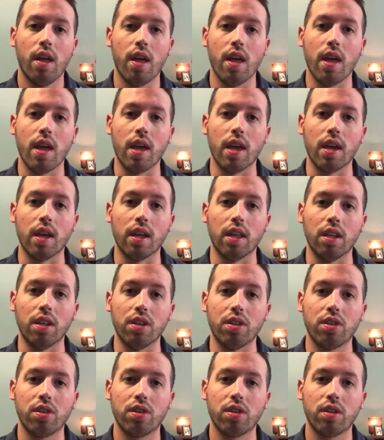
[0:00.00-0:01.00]

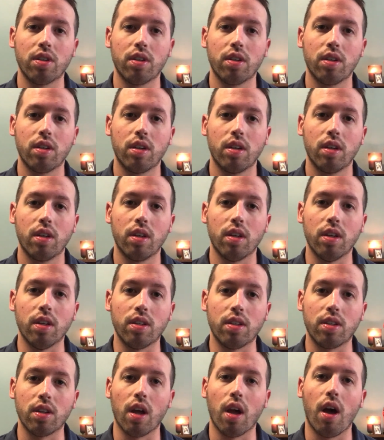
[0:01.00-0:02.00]
and
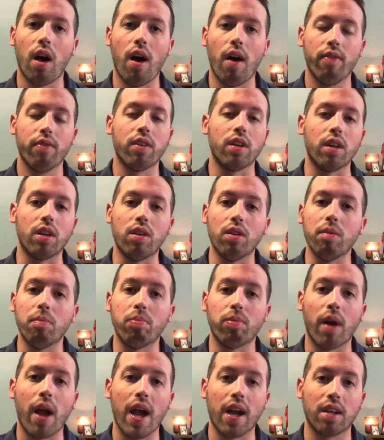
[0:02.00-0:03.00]
it's often a good
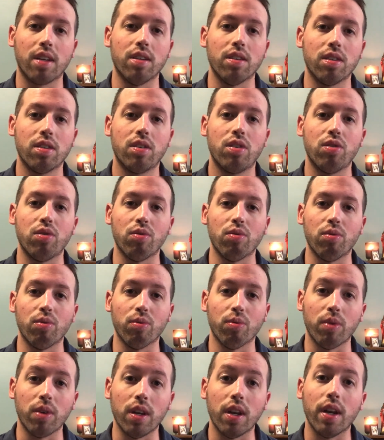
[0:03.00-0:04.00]
practice to
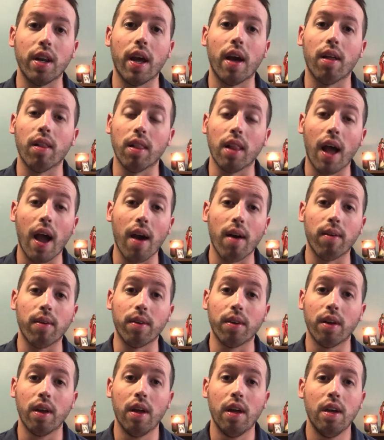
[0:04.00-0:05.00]
read it out loud
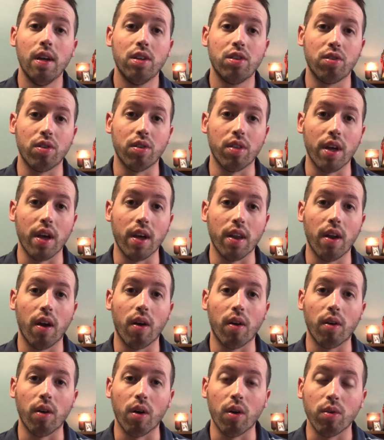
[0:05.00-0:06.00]
so that
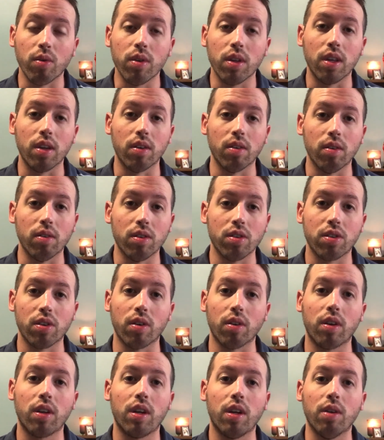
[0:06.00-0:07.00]
our own ears are
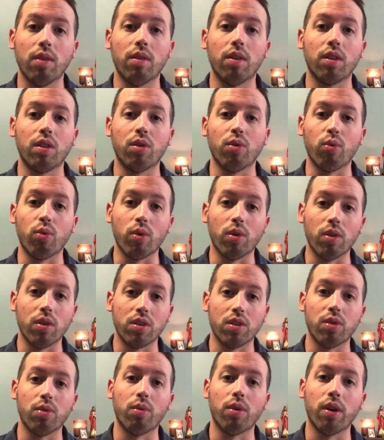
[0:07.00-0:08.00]
hearing the
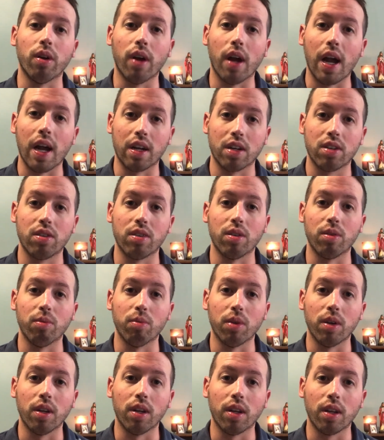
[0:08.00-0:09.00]
words that we are actually
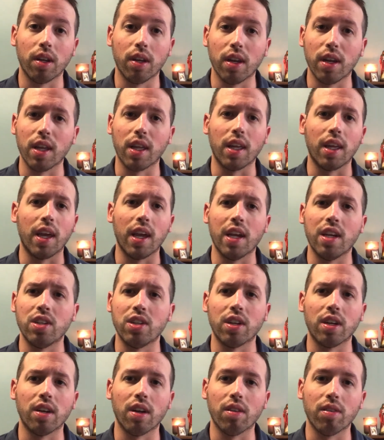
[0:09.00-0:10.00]
reading and
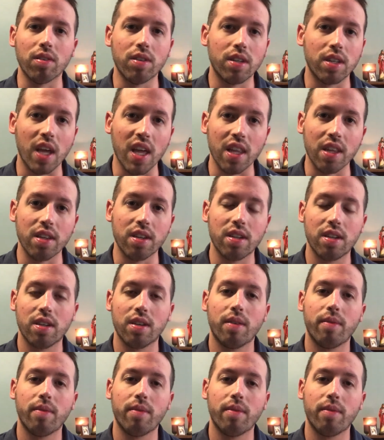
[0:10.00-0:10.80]
engaging in other sense.